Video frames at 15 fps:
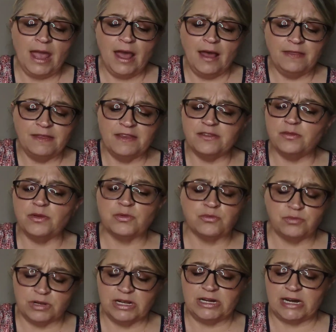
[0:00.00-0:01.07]
and this was
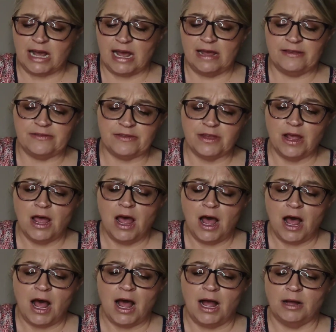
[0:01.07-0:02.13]
really nice.
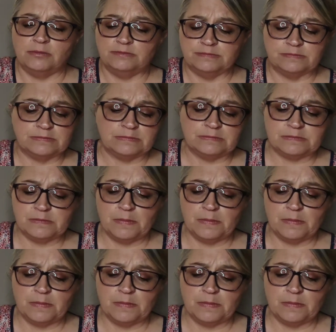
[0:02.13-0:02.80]
Um,